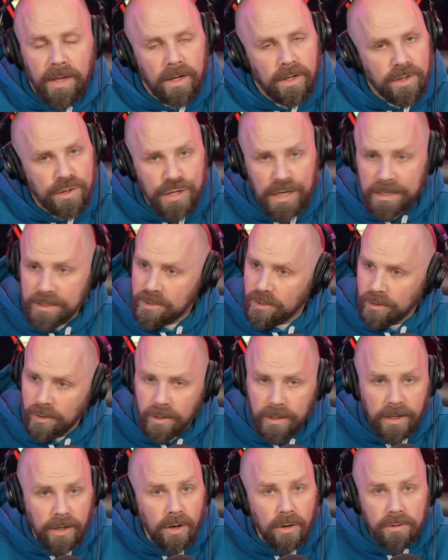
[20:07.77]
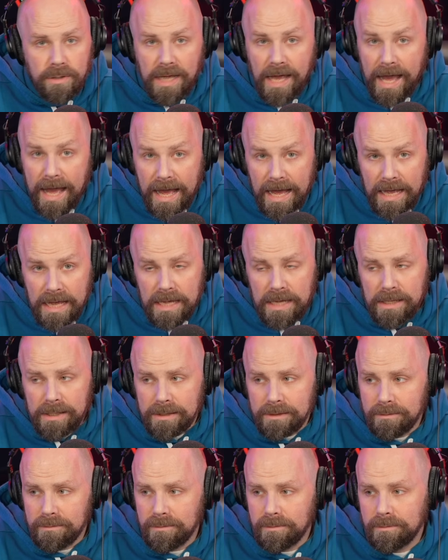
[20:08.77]
Things are looking okay.
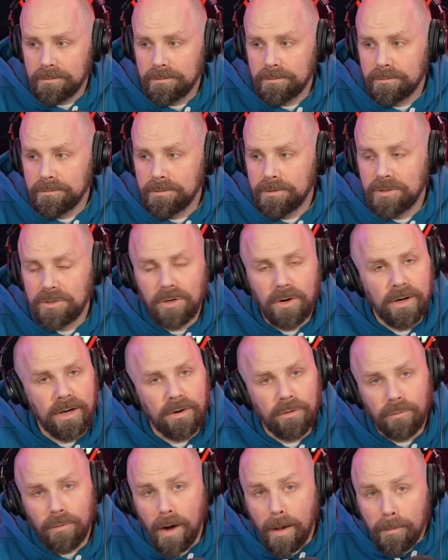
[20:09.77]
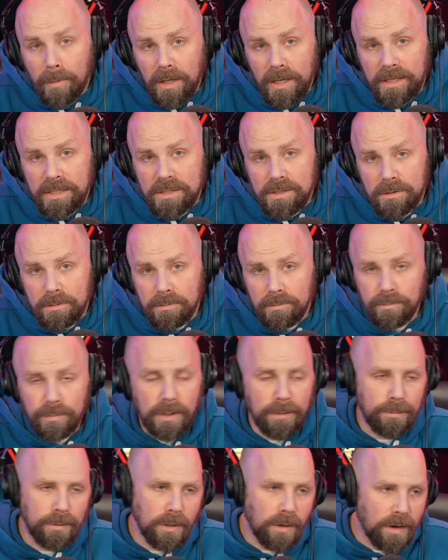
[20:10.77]
You start hearing rumblings.
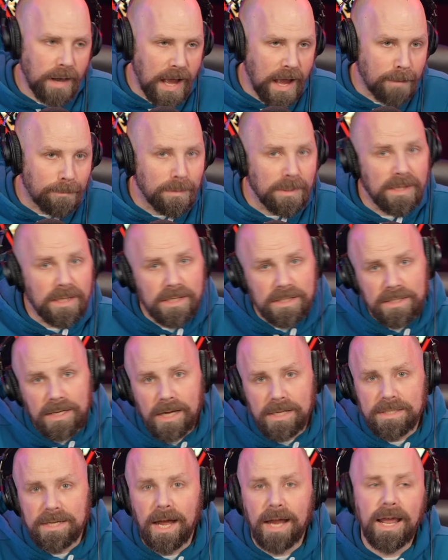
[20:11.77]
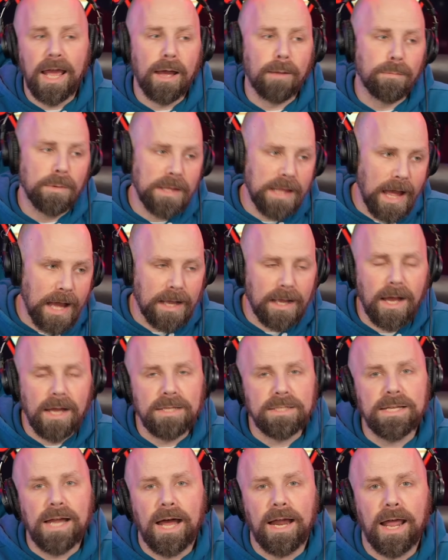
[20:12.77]
People aren't happy. This guy's not happy. That
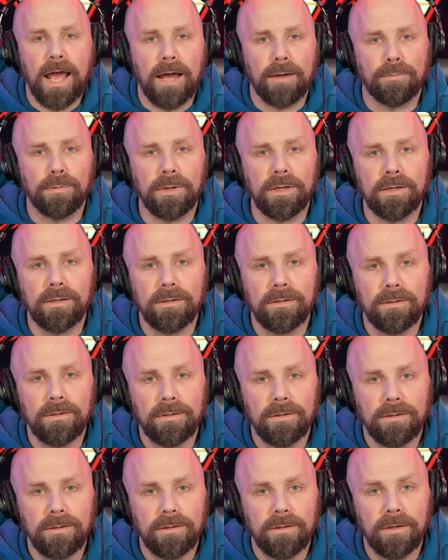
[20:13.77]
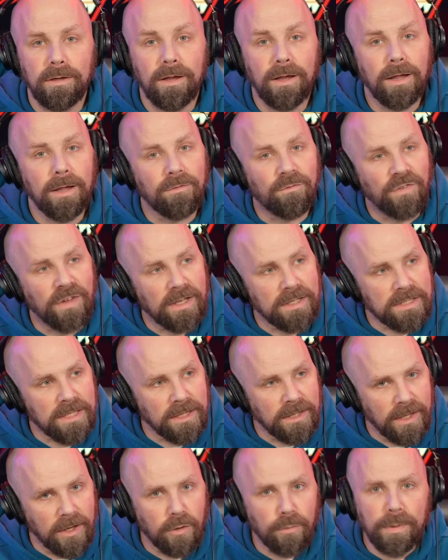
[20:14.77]
guy's not happy. It feels a
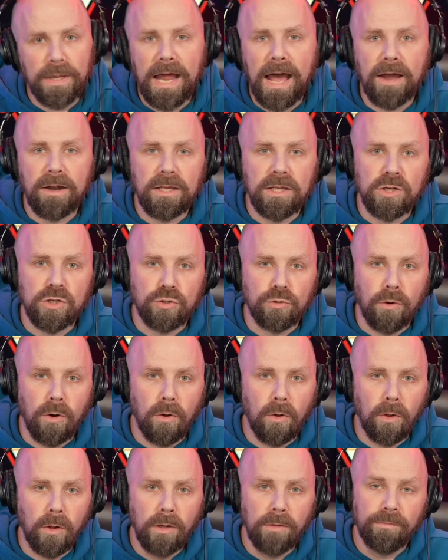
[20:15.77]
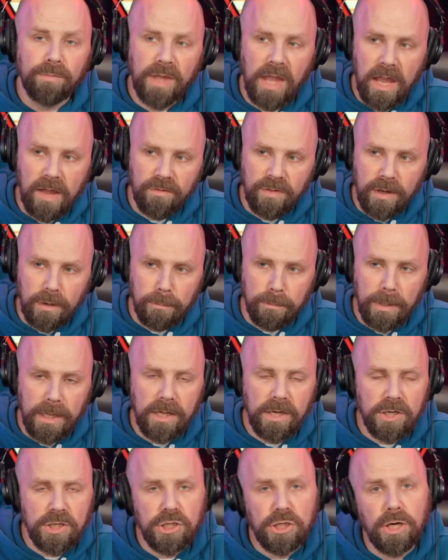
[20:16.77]
little bit out of control. They have their
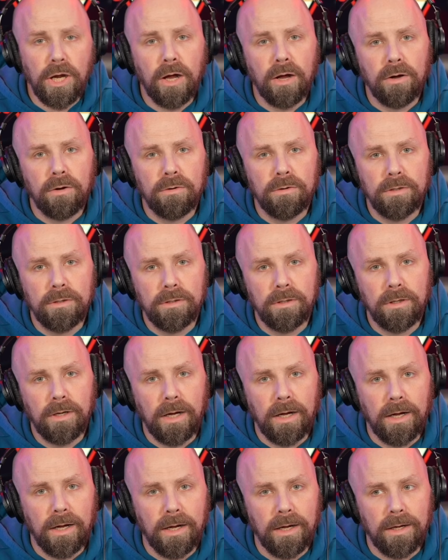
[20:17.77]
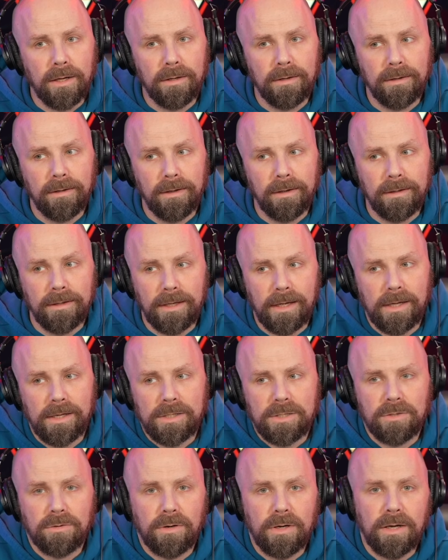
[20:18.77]
biggest show uh, in the
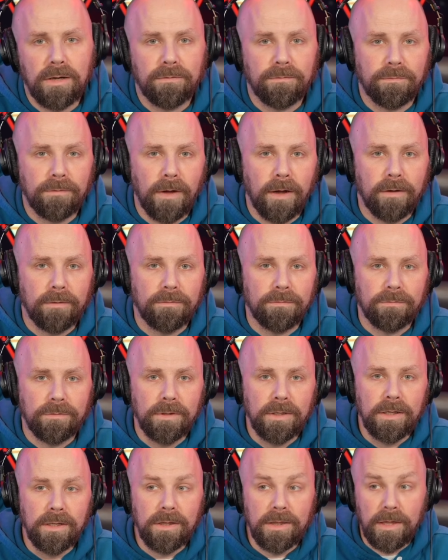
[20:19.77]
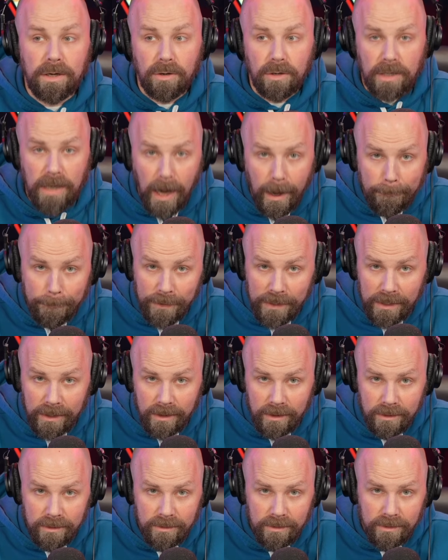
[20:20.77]
history of, of their company.